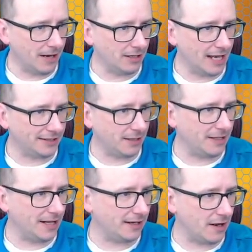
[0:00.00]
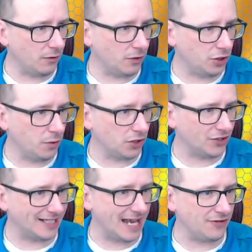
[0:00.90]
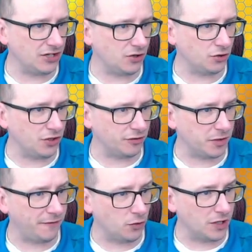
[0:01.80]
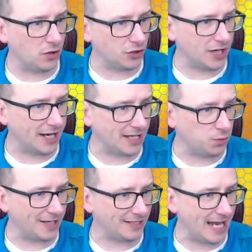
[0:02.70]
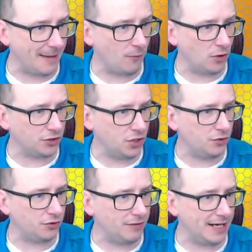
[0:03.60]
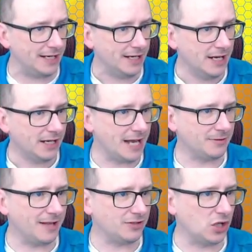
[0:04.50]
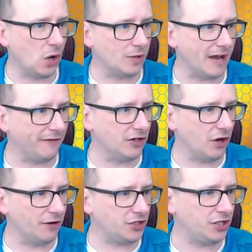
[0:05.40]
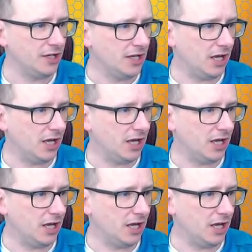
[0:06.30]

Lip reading: Leicester with a 2-1 loss against Everton, of course, Norwich with a 4-0 loss against West Ham. 1-2-3 games without a goal now for Norwich.